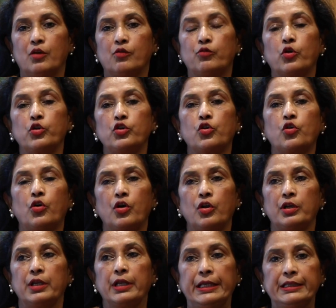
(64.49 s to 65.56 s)
what do you call
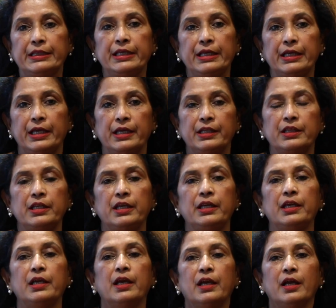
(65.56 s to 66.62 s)
in the in
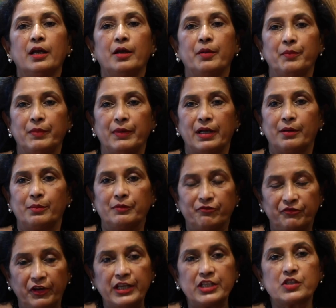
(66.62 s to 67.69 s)
the um, um,
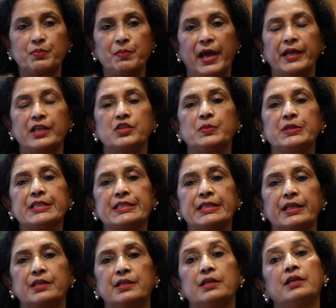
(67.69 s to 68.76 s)
waste management
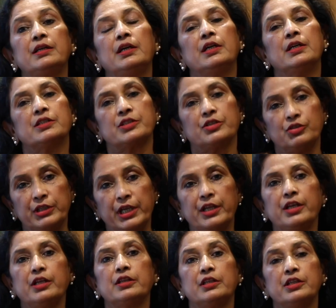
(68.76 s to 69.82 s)
sector, so
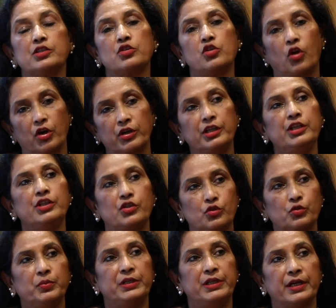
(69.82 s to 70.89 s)
then a lot needs
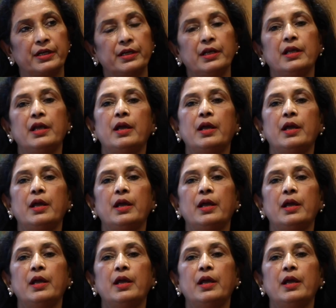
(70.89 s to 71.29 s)
to be done,